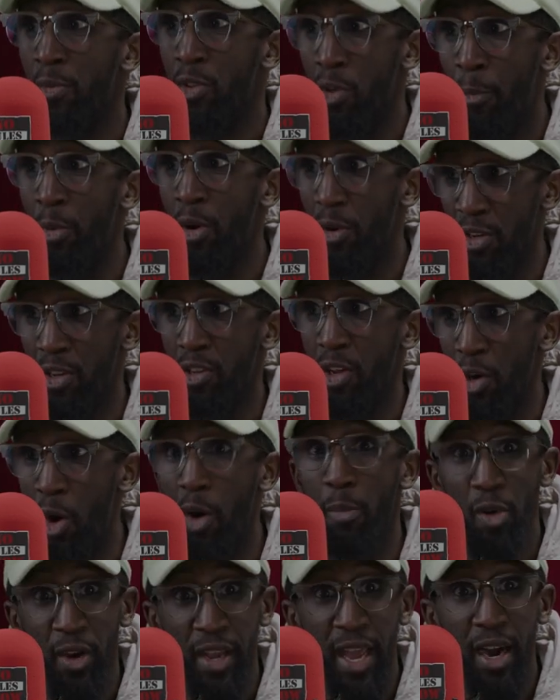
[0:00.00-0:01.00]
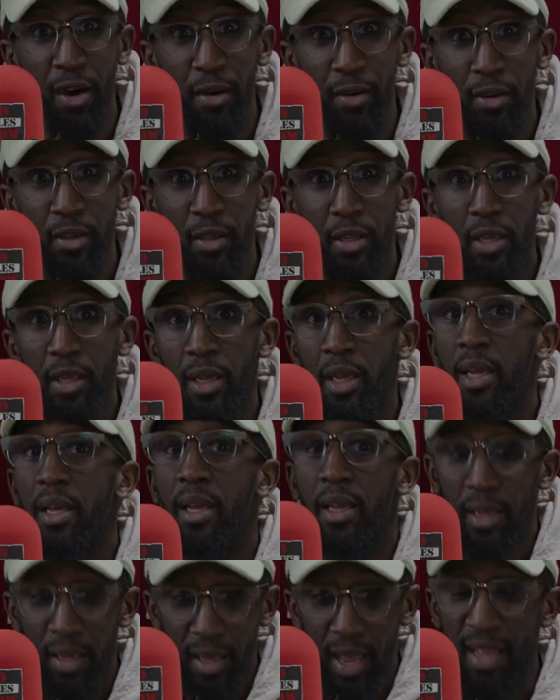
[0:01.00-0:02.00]
your book, your notebook out. Exactly.
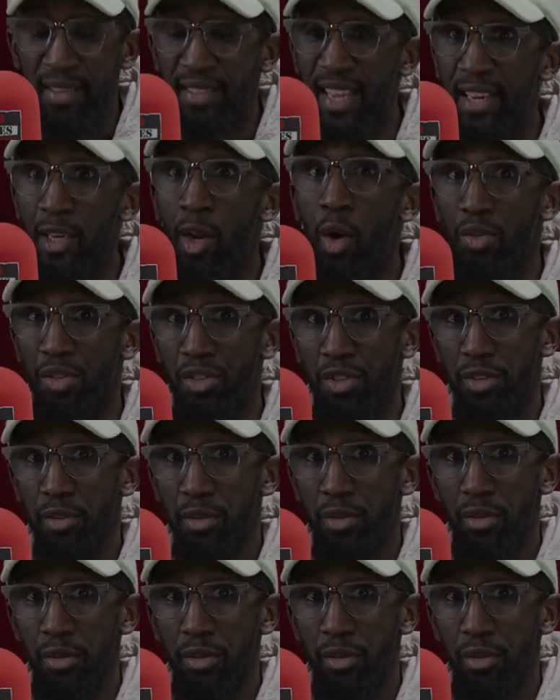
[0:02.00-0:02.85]
And take notes.